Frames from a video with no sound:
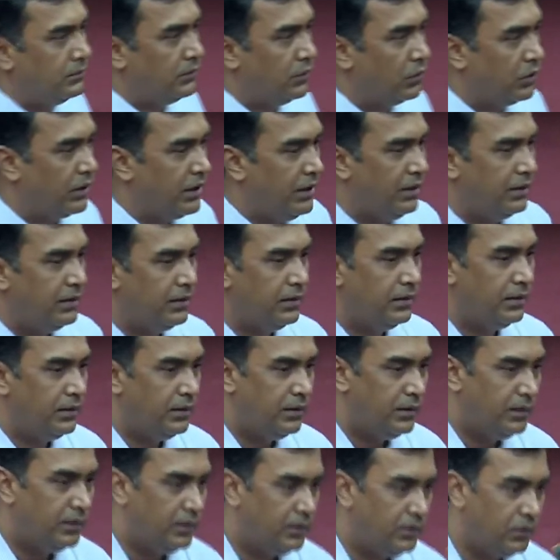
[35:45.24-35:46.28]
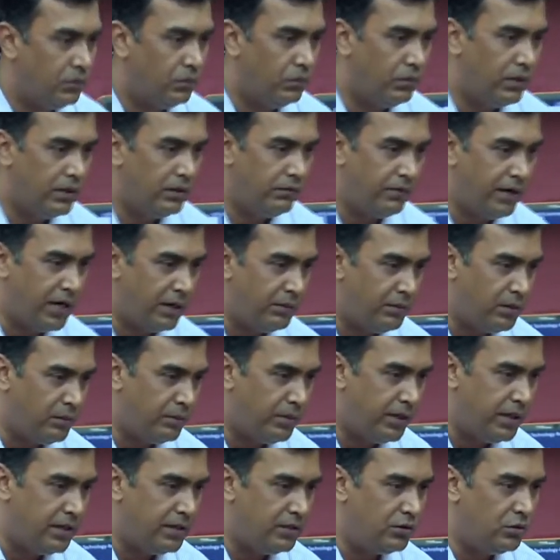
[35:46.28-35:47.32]
Okay. One fragment
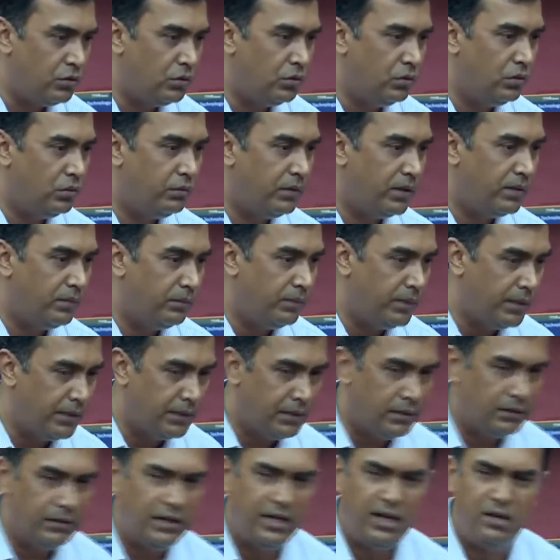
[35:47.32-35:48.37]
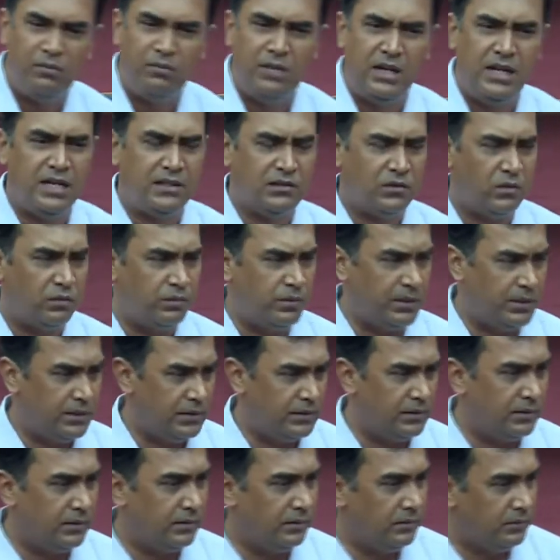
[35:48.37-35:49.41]
binds to one bead. There are millions of
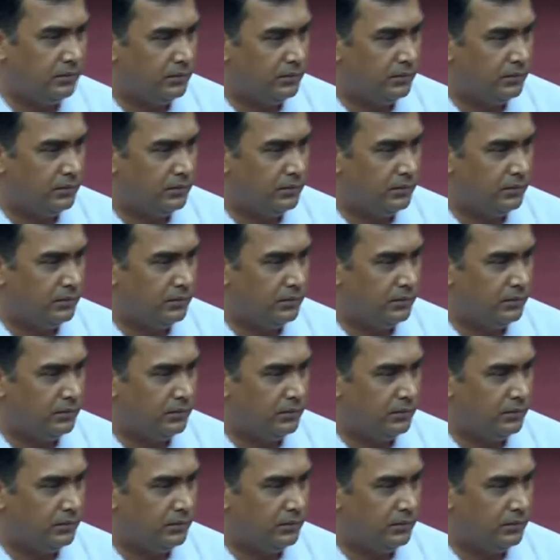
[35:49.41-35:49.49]
beads.